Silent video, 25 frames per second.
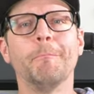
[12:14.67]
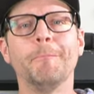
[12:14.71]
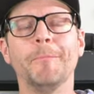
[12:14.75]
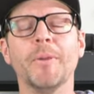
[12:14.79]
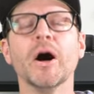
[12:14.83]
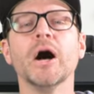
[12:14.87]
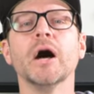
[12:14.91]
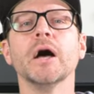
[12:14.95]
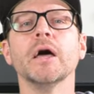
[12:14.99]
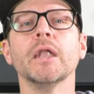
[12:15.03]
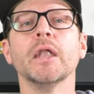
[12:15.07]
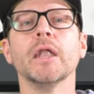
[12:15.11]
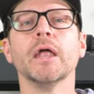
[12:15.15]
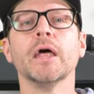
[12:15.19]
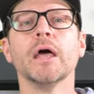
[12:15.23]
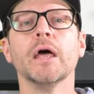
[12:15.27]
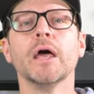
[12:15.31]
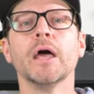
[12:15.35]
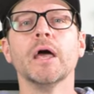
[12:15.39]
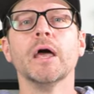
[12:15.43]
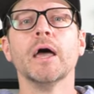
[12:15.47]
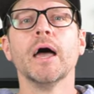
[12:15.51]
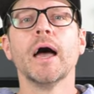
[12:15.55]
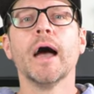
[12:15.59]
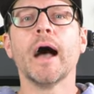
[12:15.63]
but
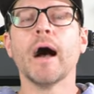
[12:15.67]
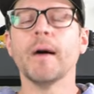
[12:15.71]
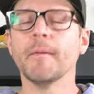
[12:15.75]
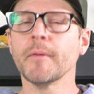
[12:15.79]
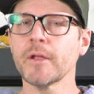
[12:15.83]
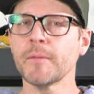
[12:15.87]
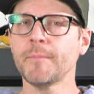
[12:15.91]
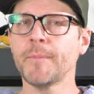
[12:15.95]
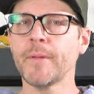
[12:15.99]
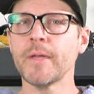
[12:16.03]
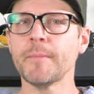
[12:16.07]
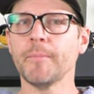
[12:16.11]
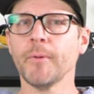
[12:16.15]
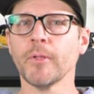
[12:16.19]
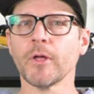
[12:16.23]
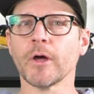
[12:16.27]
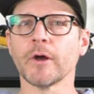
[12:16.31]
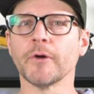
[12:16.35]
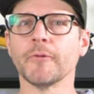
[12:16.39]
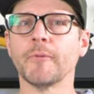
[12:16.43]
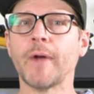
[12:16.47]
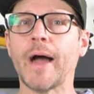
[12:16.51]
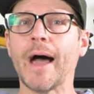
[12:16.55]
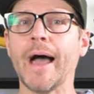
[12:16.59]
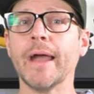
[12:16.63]
how many people
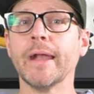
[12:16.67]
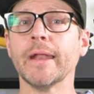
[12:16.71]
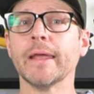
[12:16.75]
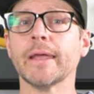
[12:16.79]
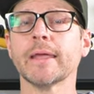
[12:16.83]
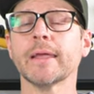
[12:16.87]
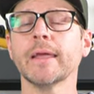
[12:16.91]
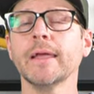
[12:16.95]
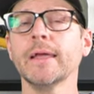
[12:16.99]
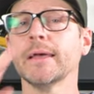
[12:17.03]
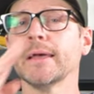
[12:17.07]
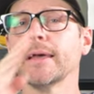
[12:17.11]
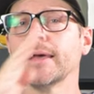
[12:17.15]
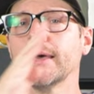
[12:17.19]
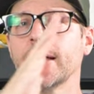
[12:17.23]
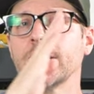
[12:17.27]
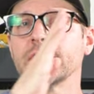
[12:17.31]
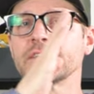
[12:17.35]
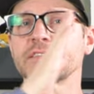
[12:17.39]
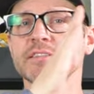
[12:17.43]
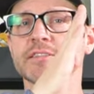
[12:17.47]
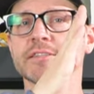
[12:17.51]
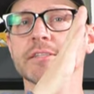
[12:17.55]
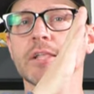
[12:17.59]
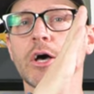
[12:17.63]
are riding a
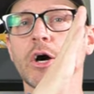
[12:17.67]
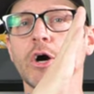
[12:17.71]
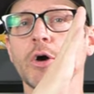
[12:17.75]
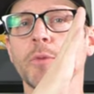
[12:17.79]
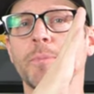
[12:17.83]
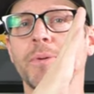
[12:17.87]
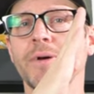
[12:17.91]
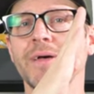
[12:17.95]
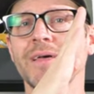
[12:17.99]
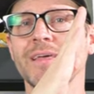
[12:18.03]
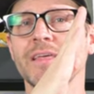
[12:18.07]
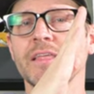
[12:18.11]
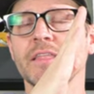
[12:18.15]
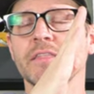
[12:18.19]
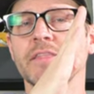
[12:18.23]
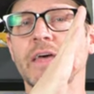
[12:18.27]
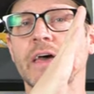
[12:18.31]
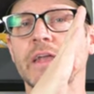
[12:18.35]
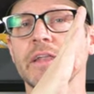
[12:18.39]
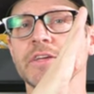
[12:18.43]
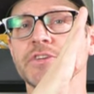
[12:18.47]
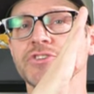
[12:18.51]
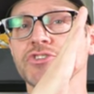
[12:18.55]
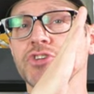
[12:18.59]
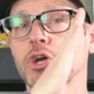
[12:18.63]
slope
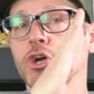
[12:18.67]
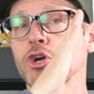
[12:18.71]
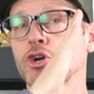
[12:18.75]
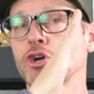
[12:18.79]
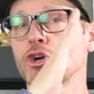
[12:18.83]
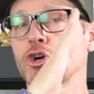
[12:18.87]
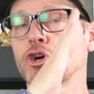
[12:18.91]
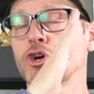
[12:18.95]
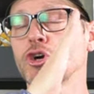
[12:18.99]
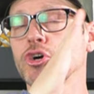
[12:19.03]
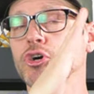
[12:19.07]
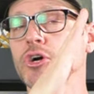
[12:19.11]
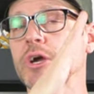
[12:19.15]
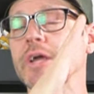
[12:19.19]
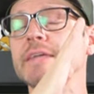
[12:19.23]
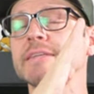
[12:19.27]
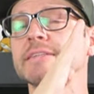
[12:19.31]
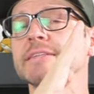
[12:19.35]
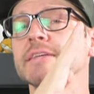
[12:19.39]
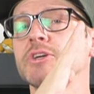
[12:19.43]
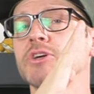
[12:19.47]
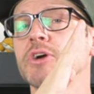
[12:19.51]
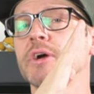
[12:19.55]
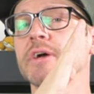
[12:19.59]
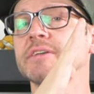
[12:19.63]
that is
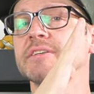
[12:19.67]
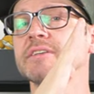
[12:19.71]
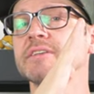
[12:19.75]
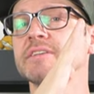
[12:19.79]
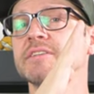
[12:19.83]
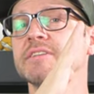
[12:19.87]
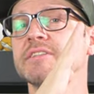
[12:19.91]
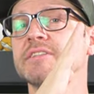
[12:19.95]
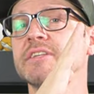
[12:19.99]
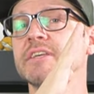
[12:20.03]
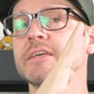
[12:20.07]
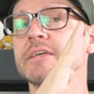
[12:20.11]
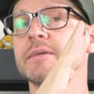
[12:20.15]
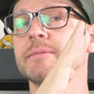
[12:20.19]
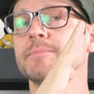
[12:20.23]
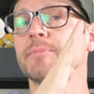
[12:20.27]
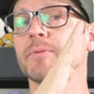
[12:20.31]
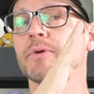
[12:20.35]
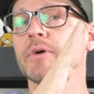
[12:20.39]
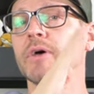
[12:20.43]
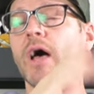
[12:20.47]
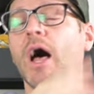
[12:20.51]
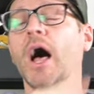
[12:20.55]
crazy, crazy steep